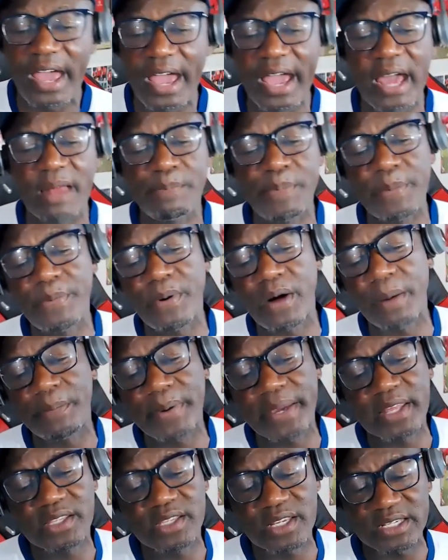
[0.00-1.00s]
And people are
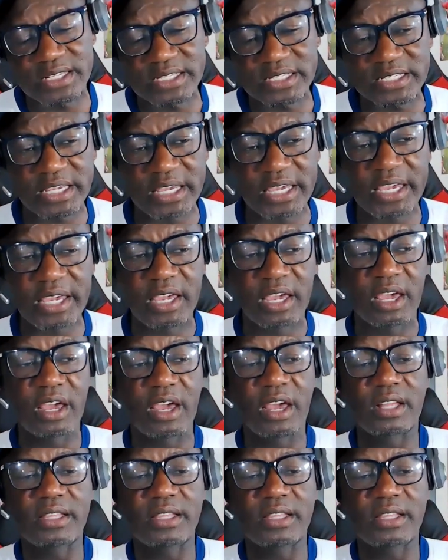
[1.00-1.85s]
beginning to see